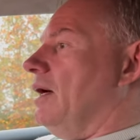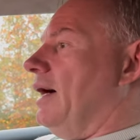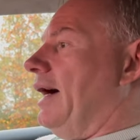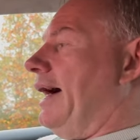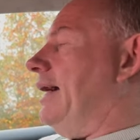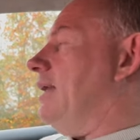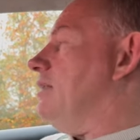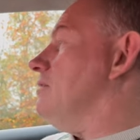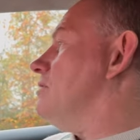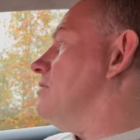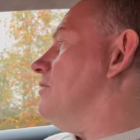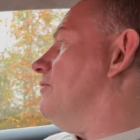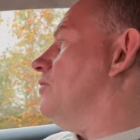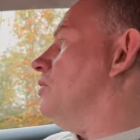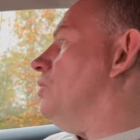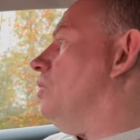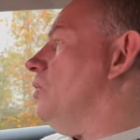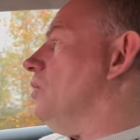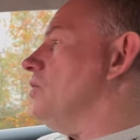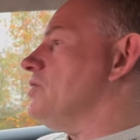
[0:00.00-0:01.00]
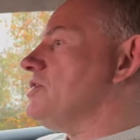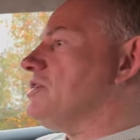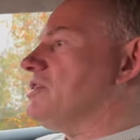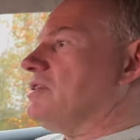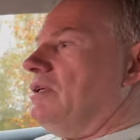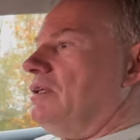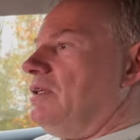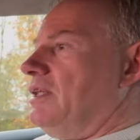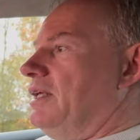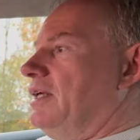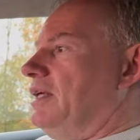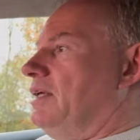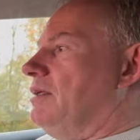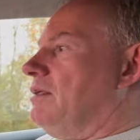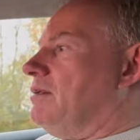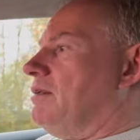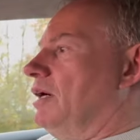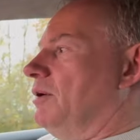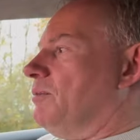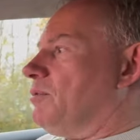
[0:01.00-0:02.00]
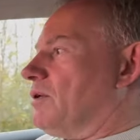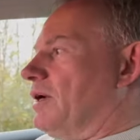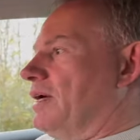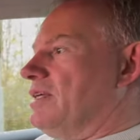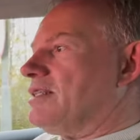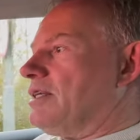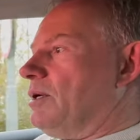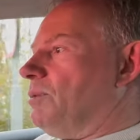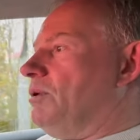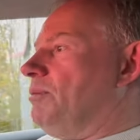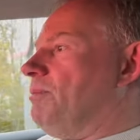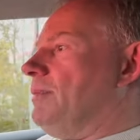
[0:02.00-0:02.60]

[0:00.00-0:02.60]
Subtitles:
and of course the upgrades that were